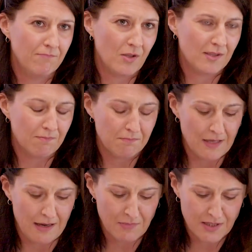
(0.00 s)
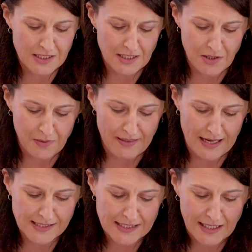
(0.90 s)
doesn't continue at
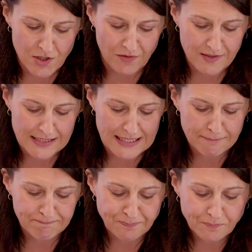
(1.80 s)
that stage, obviously.